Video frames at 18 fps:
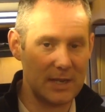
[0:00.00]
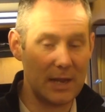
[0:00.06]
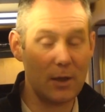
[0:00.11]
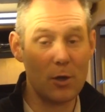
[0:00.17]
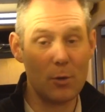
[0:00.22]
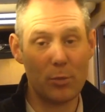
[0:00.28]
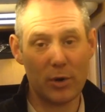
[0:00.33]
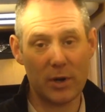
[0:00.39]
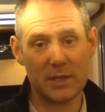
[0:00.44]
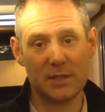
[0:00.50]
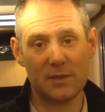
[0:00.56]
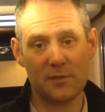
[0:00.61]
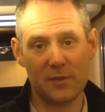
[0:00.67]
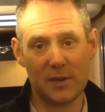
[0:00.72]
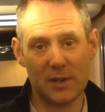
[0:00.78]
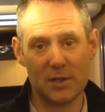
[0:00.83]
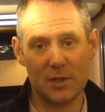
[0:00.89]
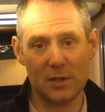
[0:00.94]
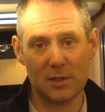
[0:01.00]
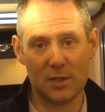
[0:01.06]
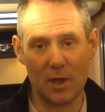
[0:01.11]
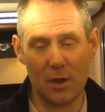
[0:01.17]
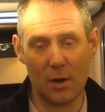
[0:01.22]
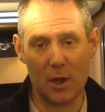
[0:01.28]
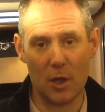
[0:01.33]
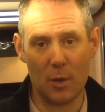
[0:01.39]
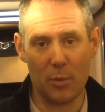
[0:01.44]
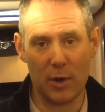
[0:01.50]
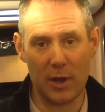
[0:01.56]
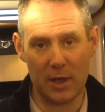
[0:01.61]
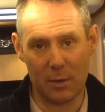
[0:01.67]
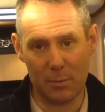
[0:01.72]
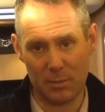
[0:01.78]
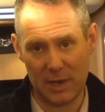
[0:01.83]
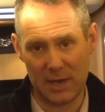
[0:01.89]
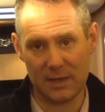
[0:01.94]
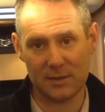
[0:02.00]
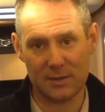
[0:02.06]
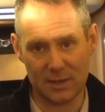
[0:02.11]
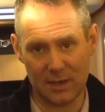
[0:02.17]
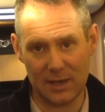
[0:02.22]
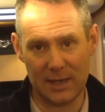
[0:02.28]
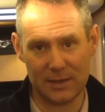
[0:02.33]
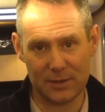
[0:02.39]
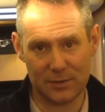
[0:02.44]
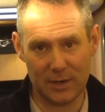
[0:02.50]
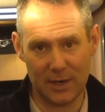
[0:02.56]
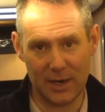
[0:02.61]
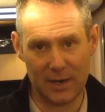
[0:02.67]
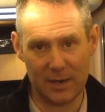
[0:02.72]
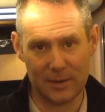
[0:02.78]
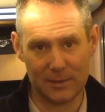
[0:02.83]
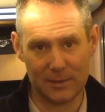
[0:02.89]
Now, compressor fridges only operate on mains electric